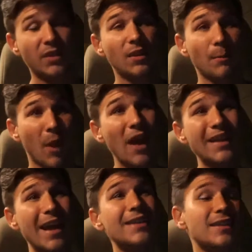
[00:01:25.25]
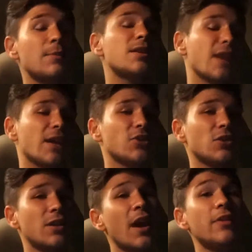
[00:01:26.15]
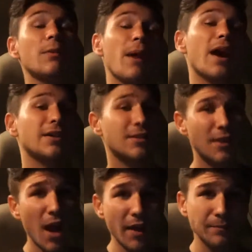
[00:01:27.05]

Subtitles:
the body has limitations, the mind does not.